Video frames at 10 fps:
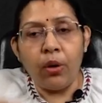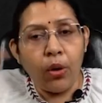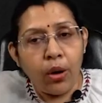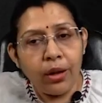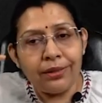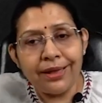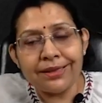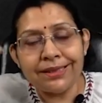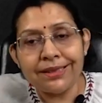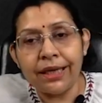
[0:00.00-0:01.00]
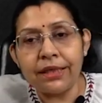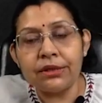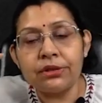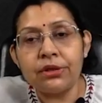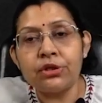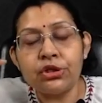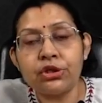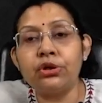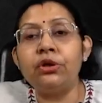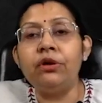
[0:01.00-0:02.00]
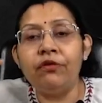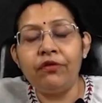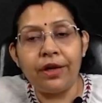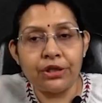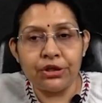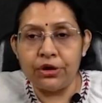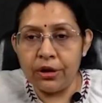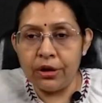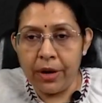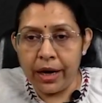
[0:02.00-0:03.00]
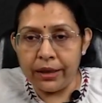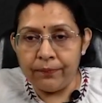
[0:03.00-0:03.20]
all these things should flash in your mind.